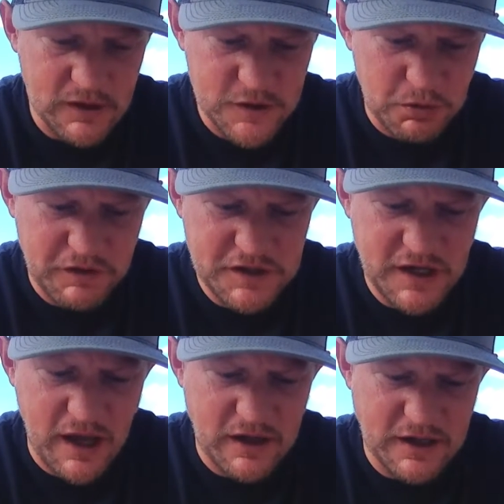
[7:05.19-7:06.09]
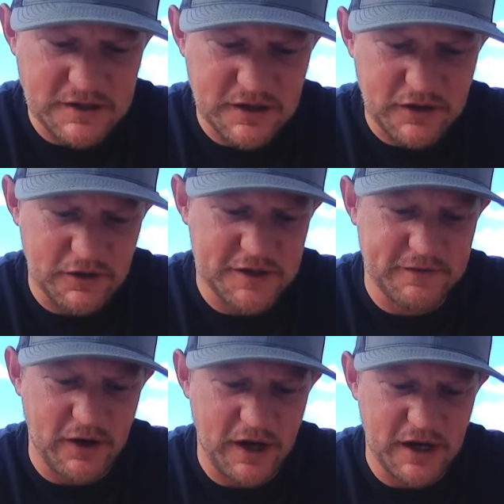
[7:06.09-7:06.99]
Superficiality is the curse
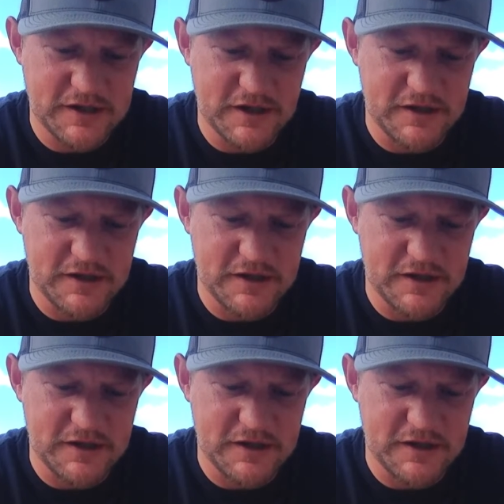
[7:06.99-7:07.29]
of our age,